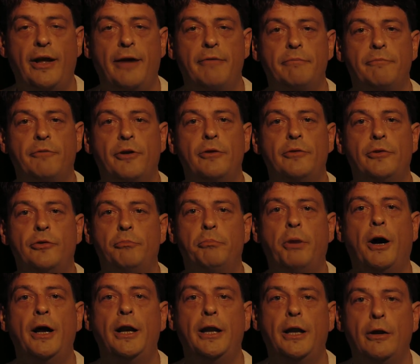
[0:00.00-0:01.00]
that vote is
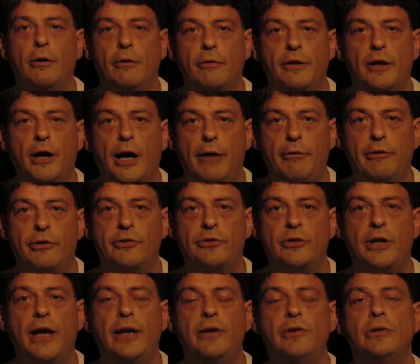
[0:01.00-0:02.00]
binding on the Irish
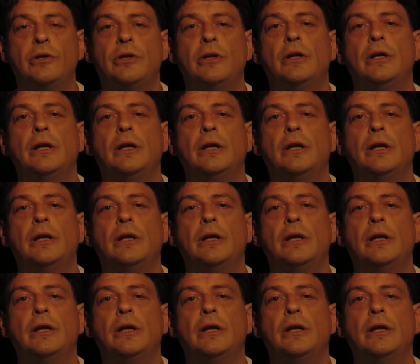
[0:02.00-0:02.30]
state,